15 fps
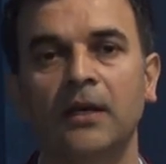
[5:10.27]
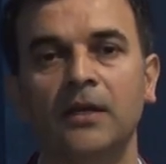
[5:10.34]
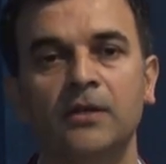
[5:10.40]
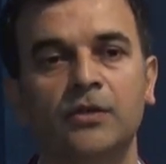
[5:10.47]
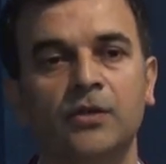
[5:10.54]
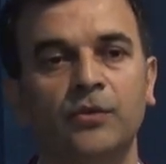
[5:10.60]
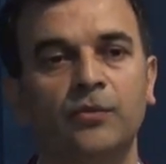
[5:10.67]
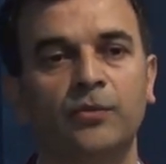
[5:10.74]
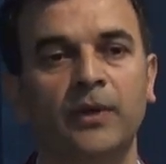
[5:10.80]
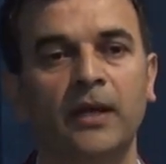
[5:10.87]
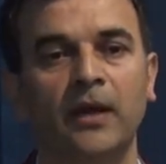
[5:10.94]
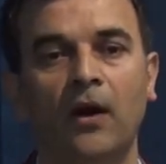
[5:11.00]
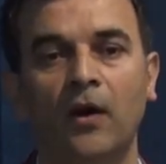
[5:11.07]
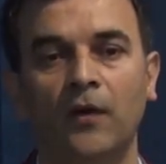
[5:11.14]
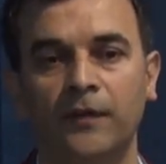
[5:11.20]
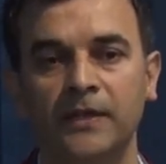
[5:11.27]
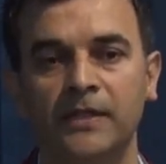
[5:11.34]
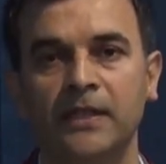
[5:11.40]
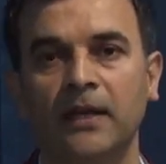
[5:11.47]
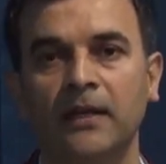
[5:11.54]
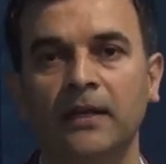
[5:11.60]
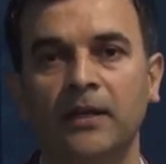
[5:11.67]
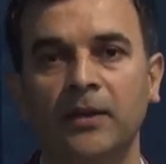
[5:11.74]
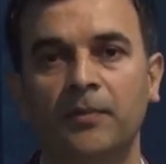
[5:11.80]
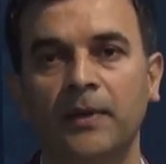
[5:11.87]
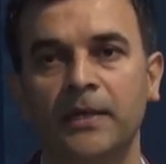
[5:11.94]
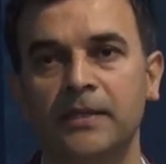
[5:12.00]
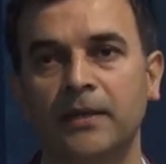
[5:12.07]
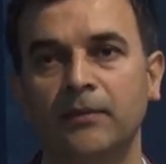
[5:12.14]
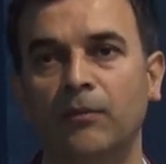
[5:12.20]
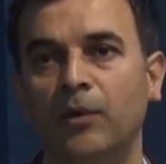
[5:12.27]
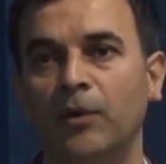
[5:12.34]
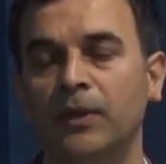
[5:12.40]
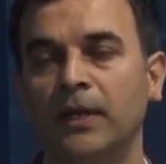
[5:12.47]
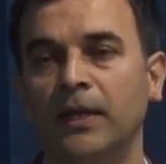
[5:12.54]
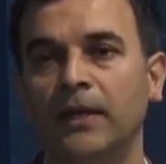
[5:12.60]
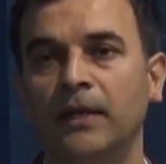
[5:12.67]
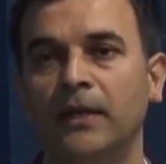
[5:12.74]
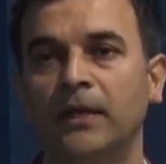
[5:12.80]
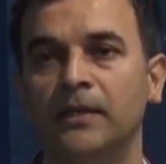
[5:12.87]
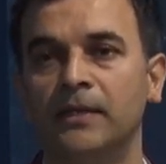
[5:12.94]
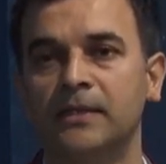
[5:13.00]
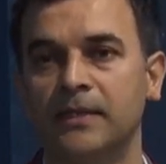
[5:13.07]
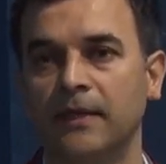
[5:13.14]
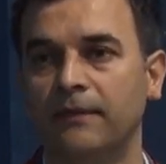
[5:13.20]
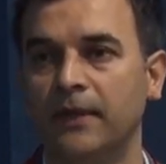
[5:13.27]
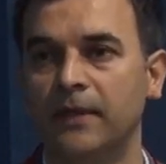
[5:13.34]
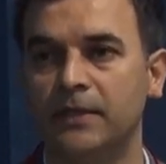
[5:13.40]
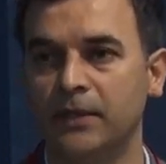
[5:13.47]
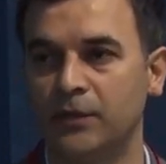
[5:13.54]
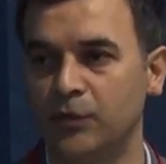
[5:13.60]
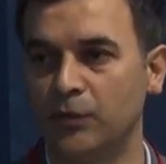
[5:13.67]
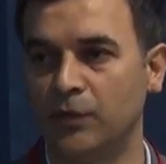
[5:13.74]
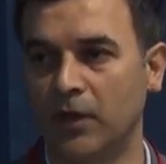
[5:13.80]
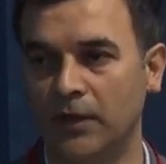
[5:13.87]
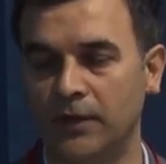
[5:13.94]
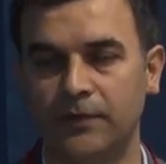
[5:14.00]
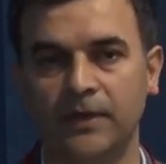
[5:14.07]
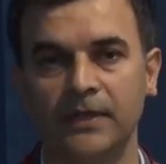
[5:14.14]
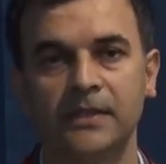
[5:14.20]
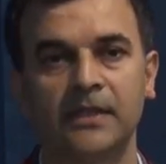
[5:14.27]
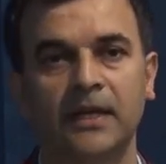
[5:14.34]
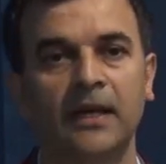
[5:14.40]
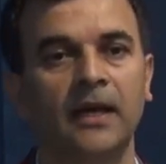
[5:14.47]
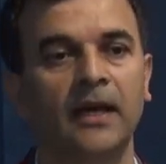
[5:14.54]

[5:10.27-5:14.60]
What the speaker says: So we officially represent more than 72 countries.